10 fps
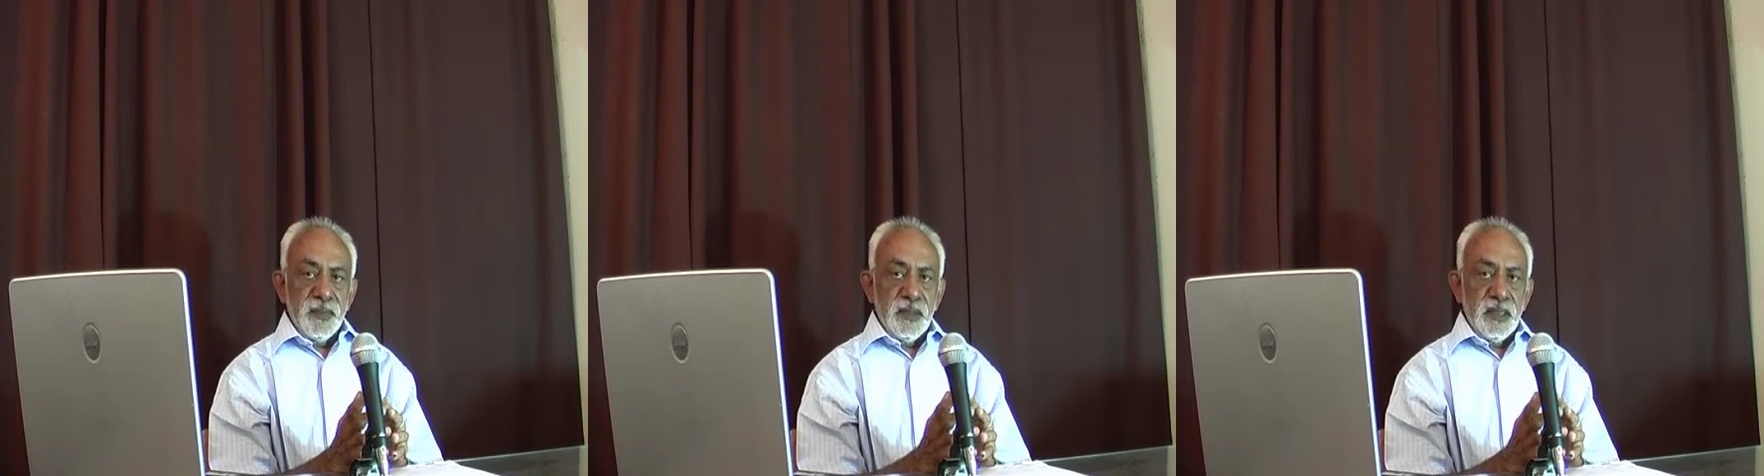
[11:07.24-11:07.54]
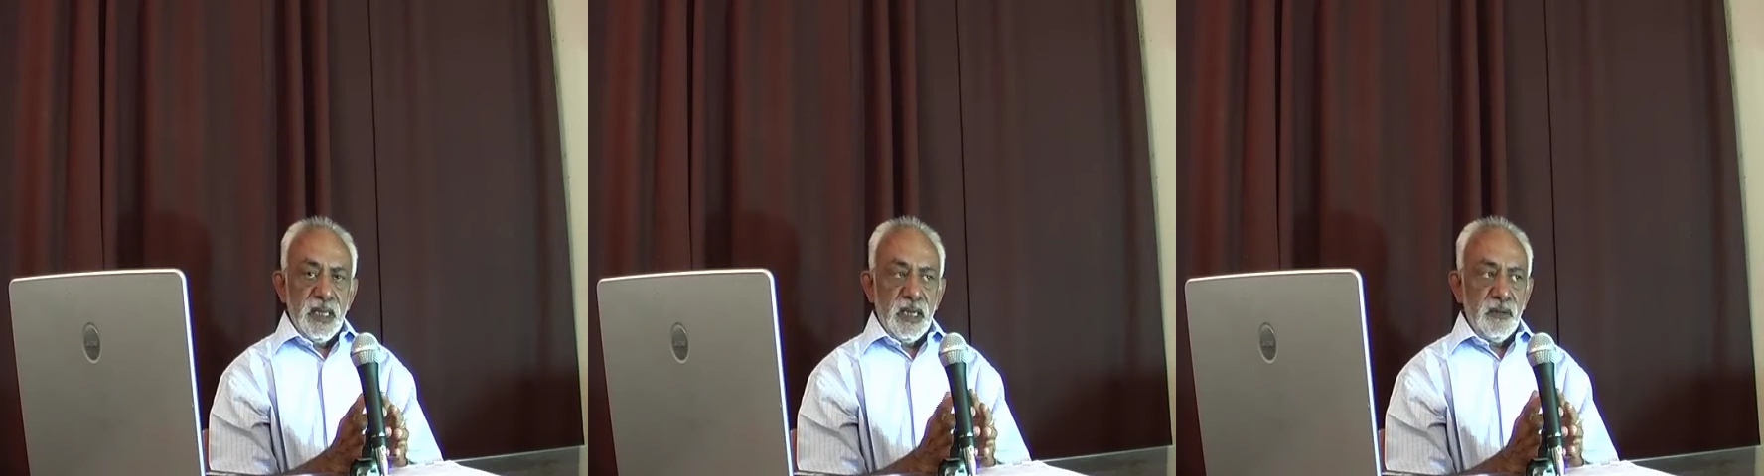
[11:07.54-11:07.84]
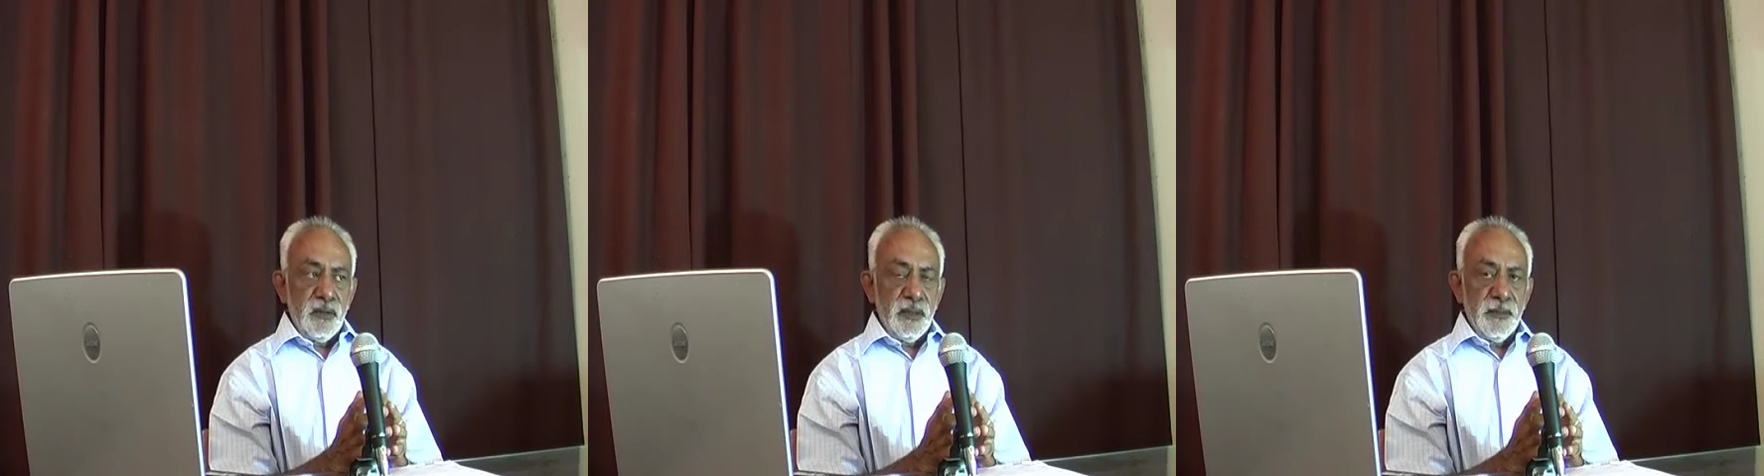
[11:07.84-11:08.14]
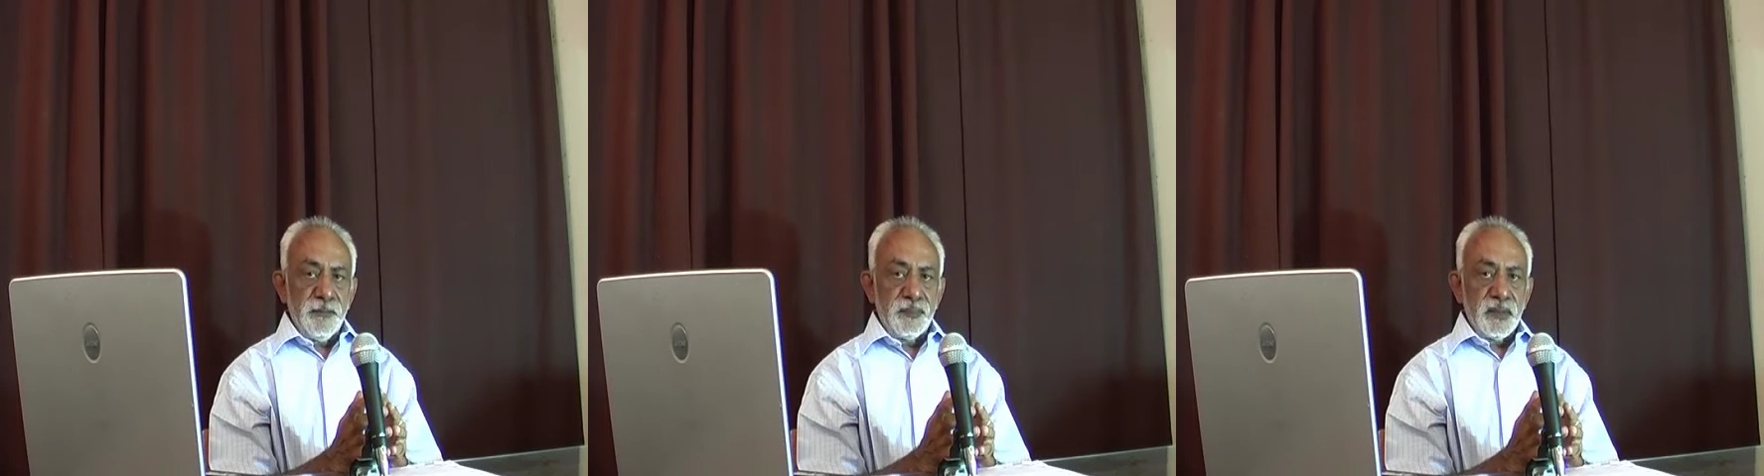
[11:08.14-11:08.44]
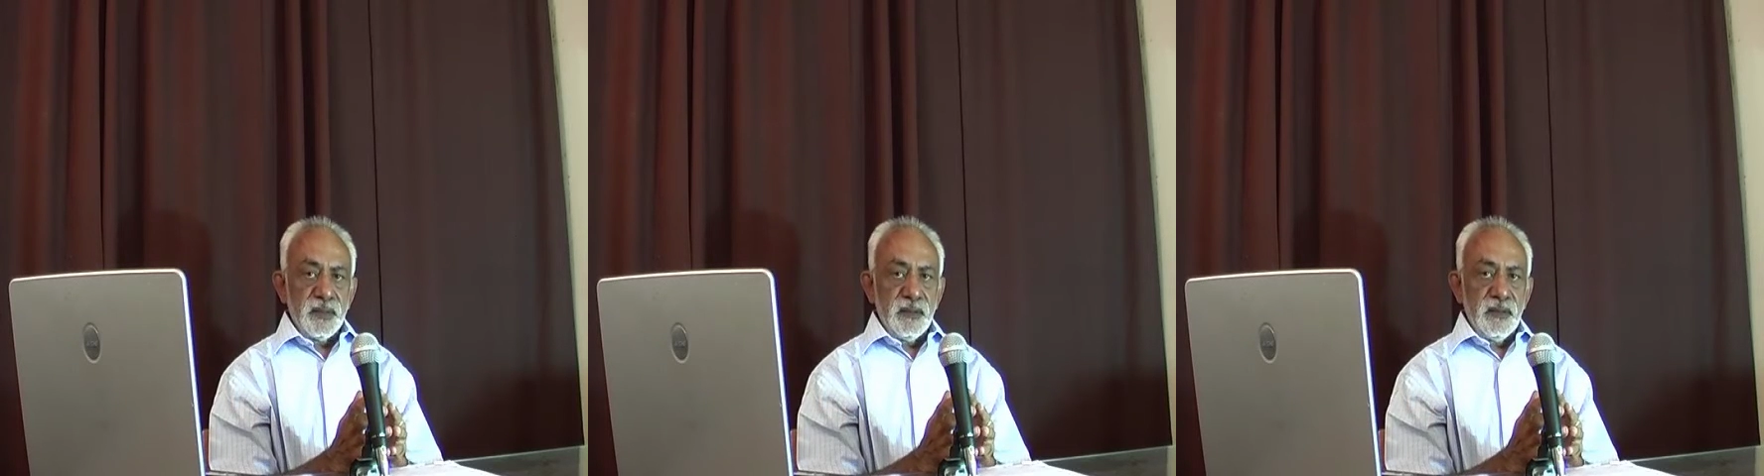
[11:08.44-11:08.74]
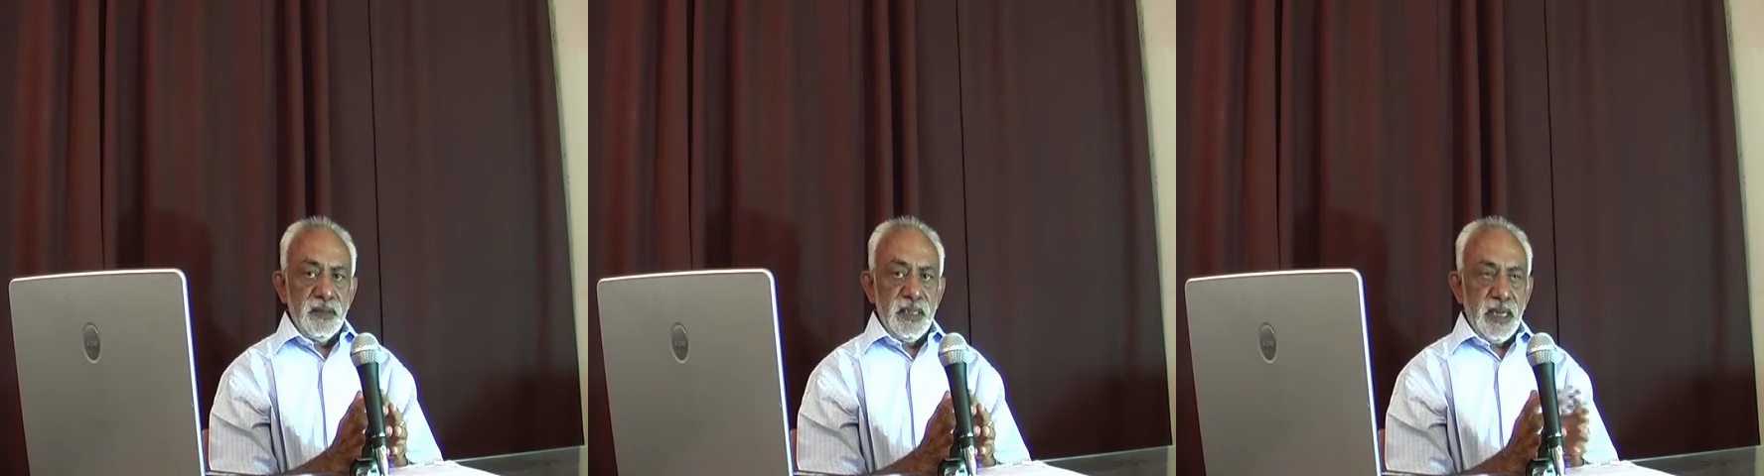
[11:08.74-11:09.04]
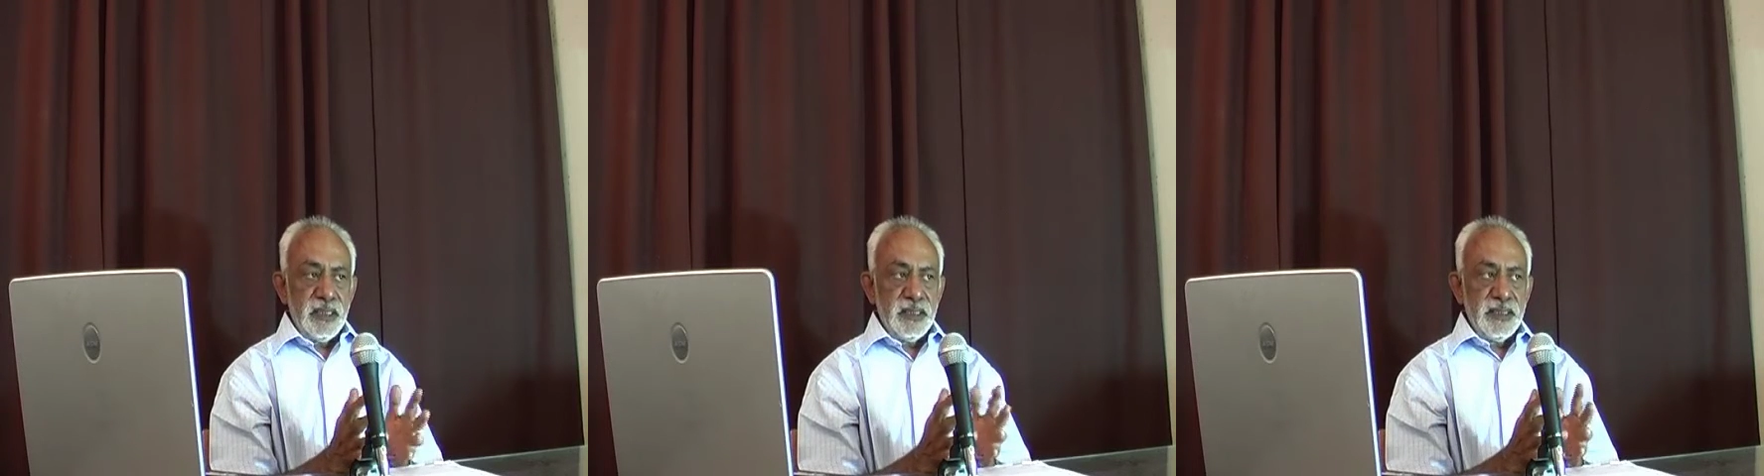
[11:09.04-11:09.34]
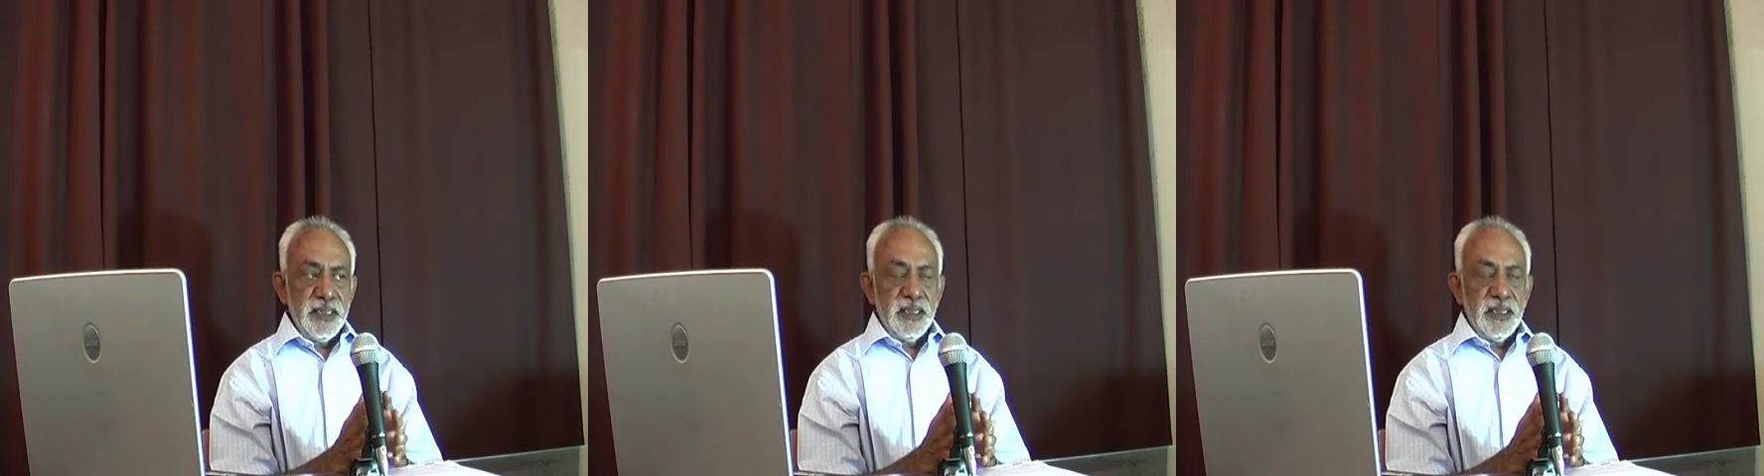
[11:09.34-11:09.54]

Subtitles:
Now the other thing